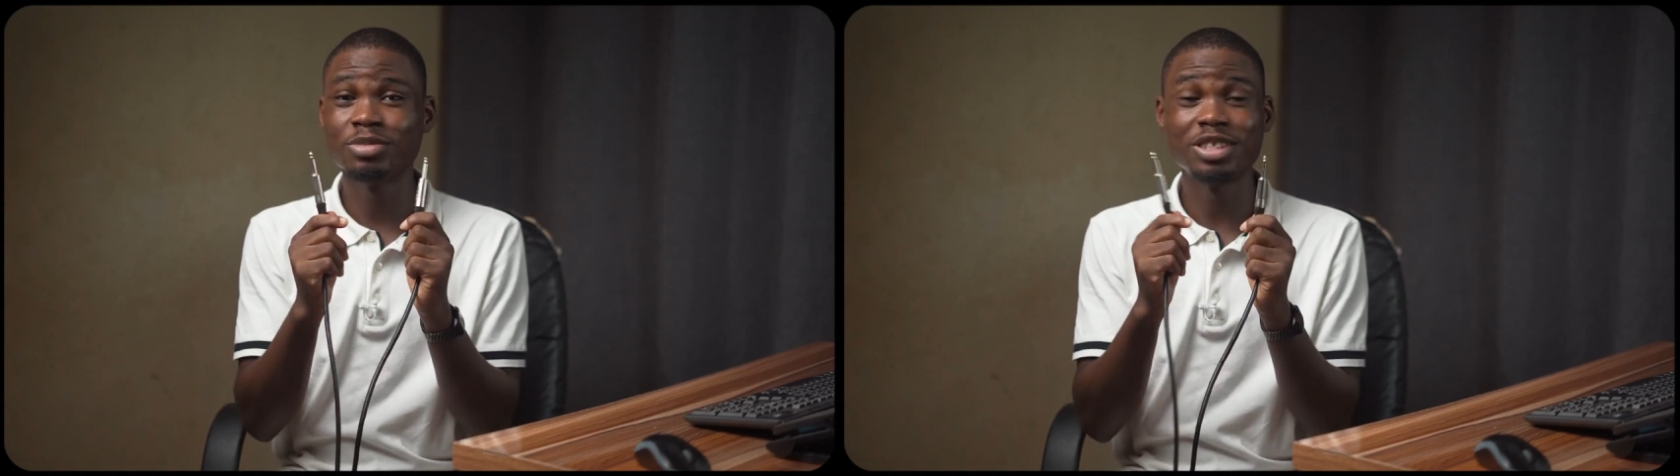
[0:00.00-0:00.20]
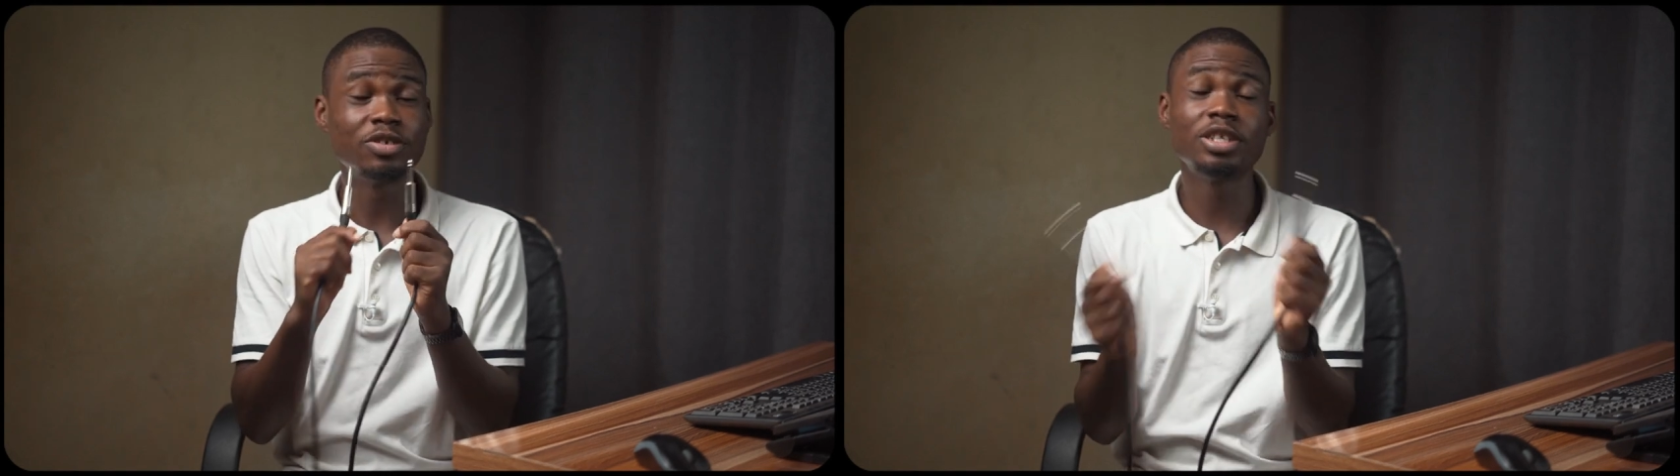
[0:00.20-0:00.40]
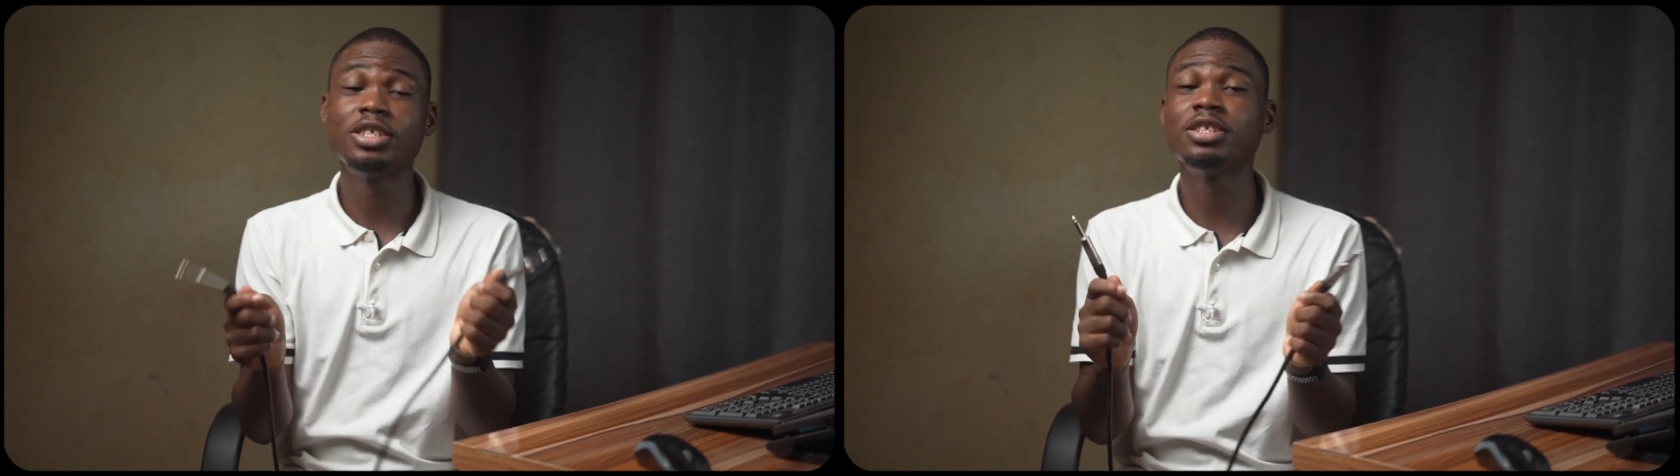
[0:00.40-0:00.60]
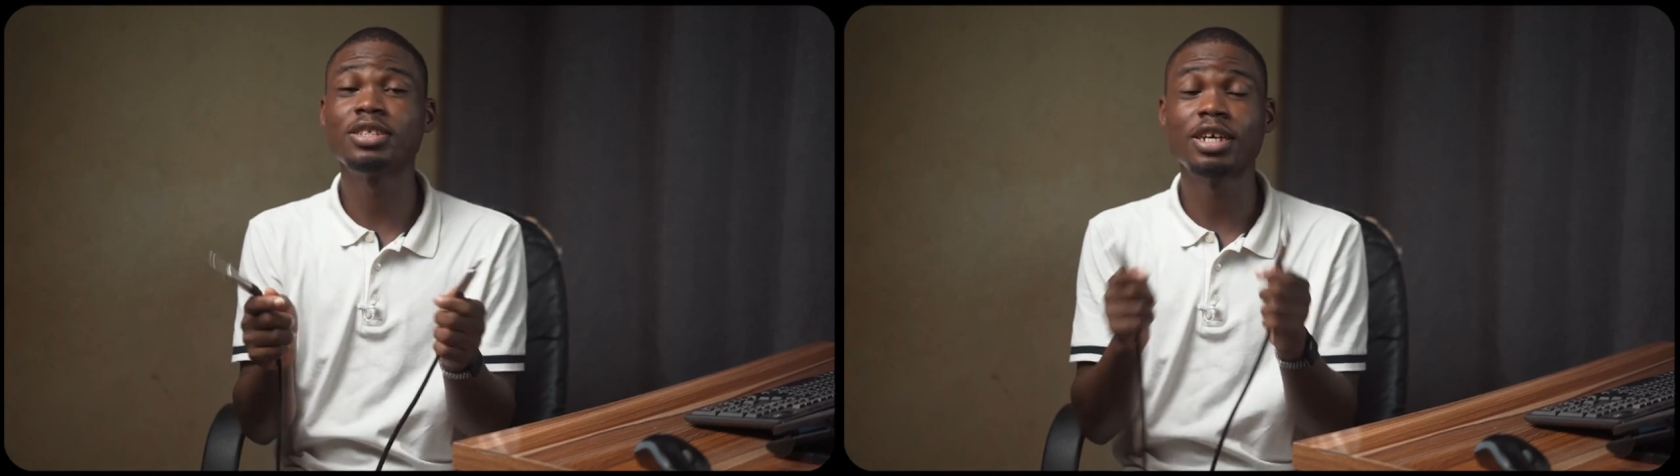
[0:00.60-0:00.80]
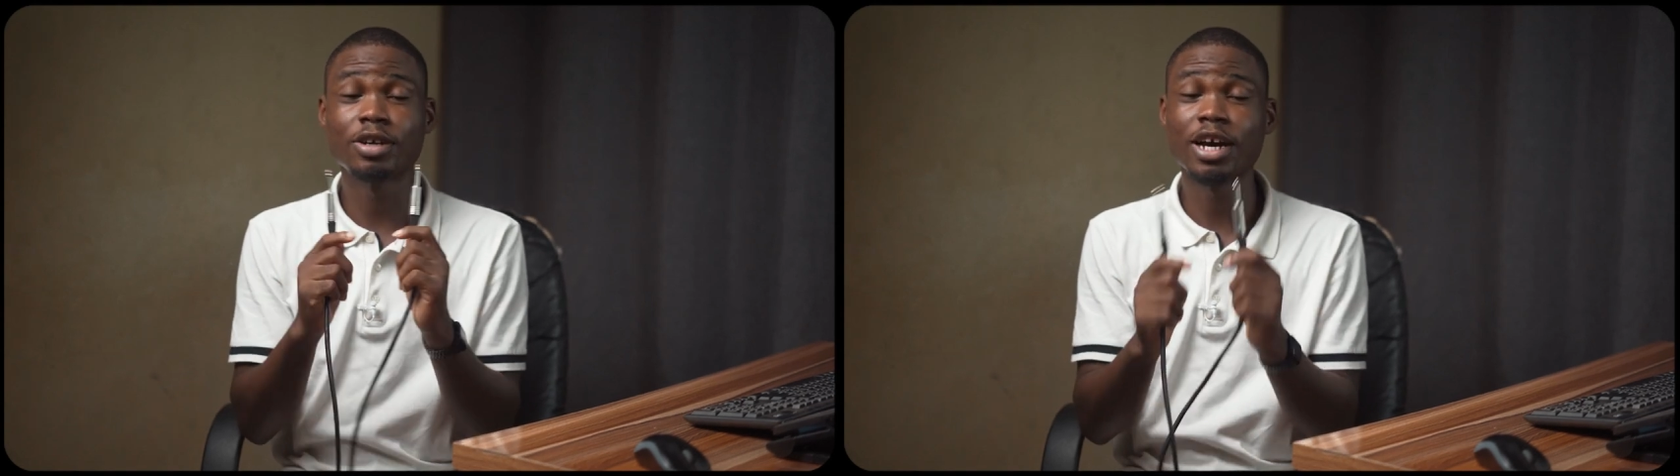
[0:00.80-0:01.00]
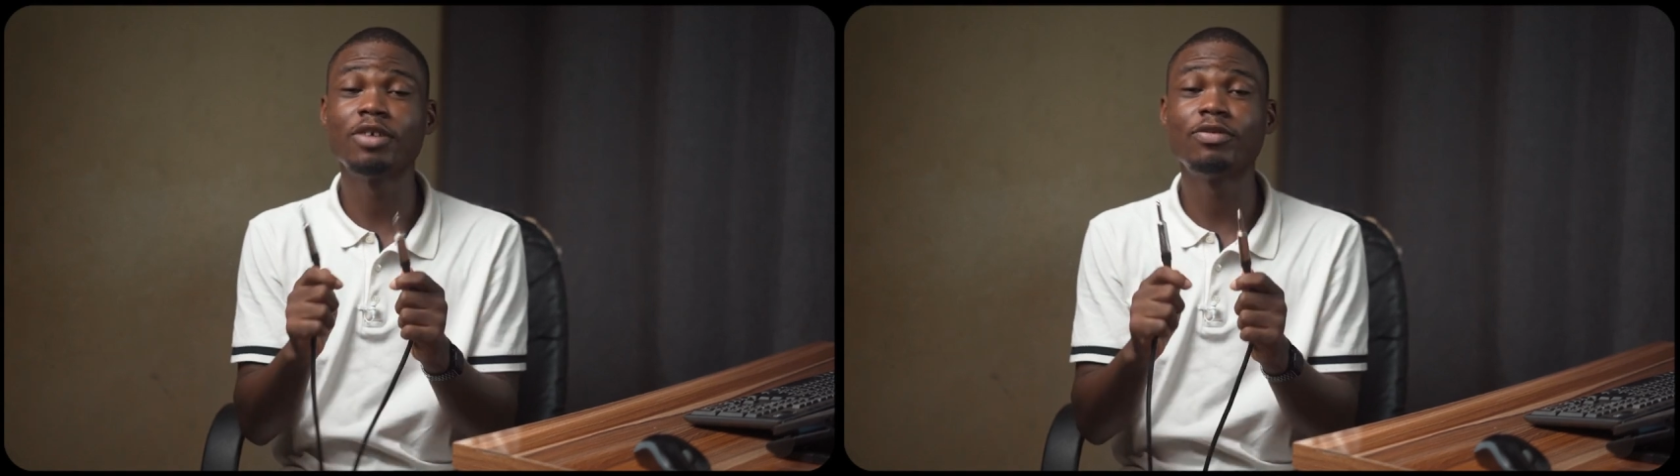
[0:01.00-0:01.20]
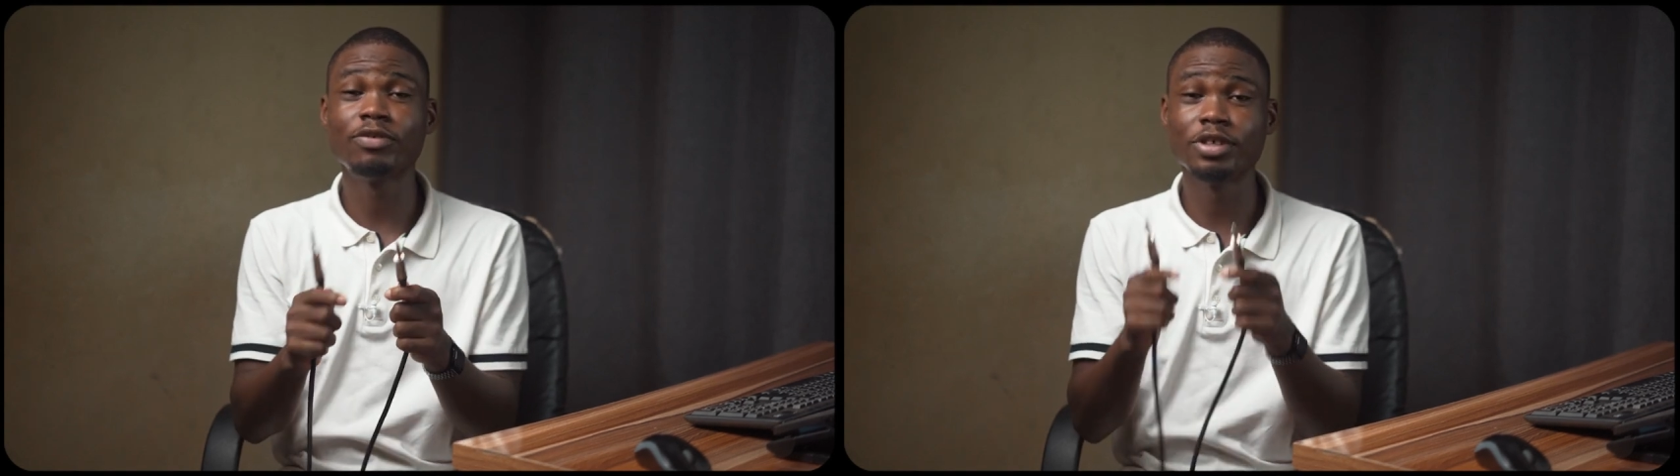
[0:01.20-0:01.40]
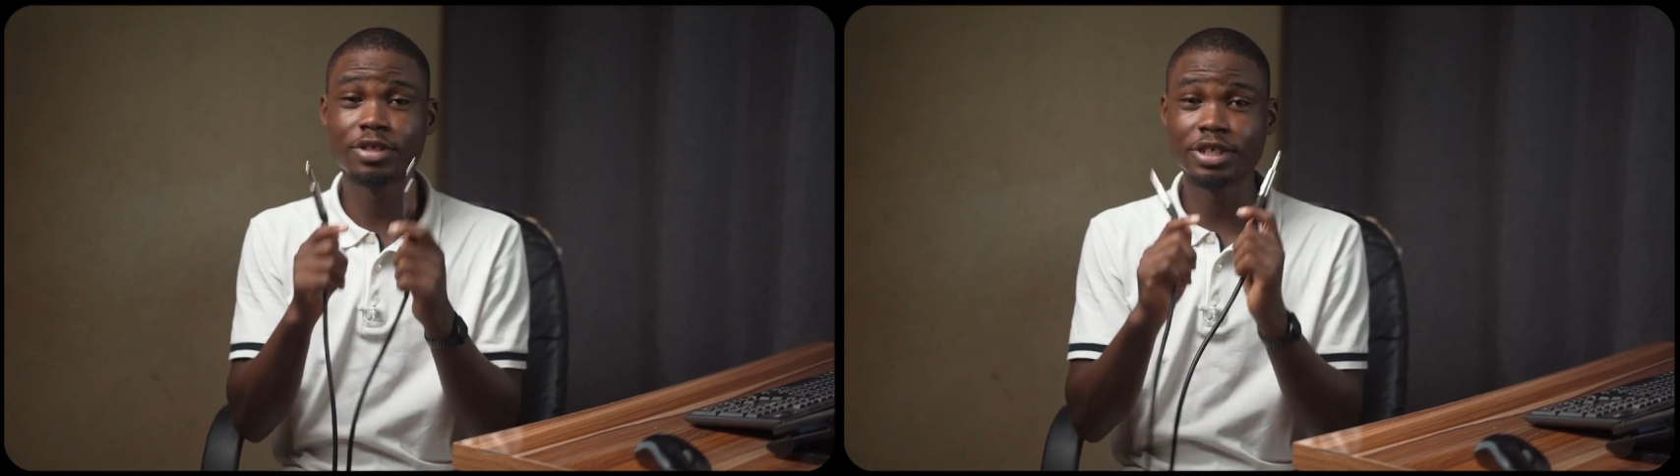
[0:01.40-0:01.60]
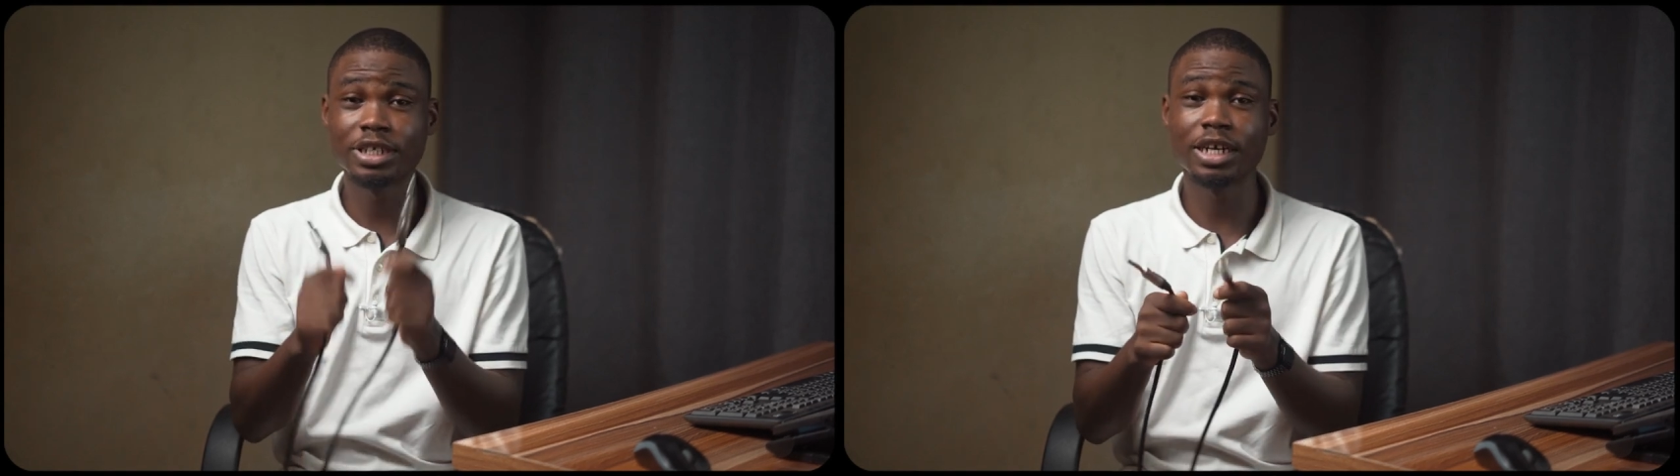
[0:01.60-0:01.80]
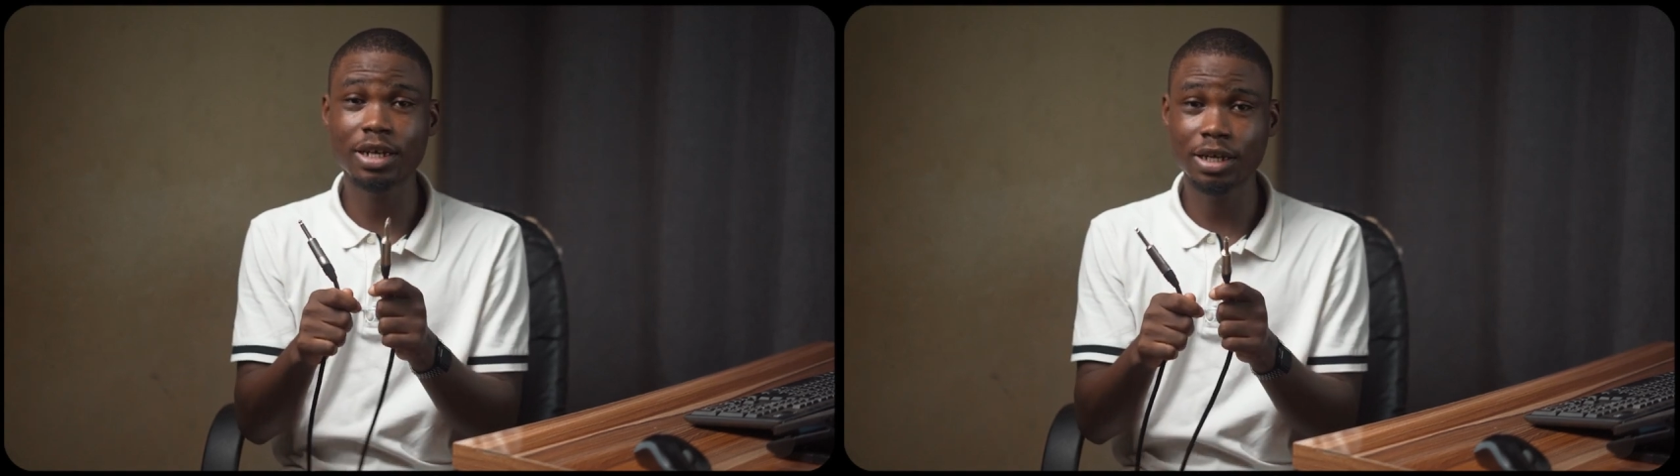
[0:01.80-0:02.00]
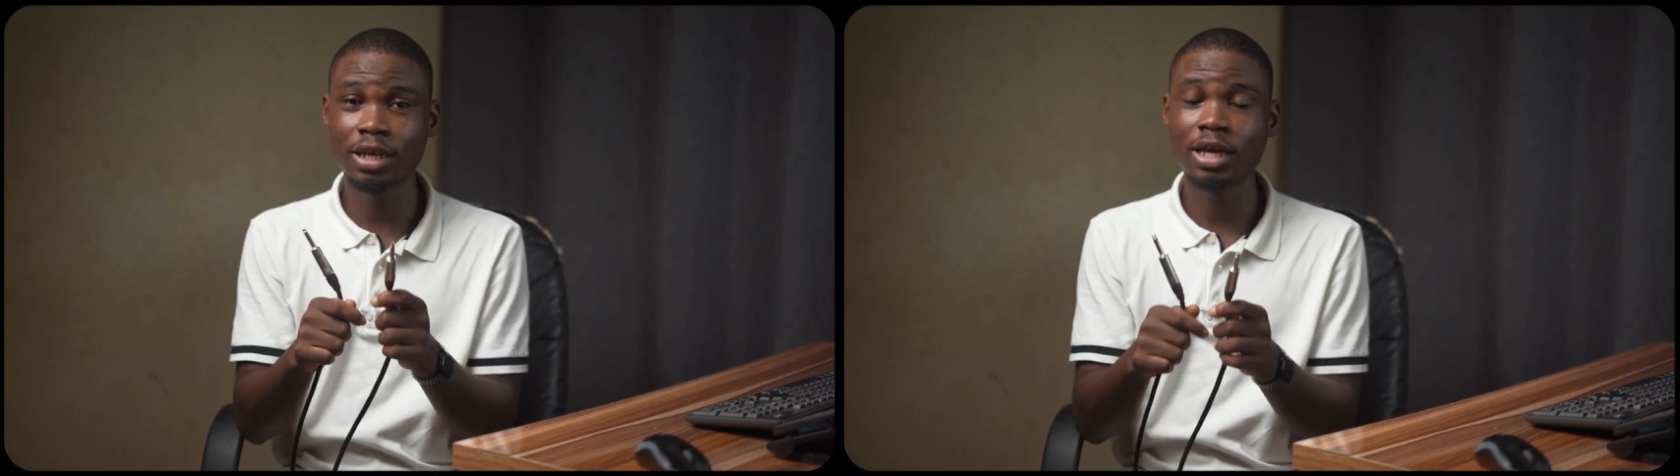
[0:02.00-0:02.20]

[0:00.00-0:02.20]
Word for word: the only thing that you have is a jack,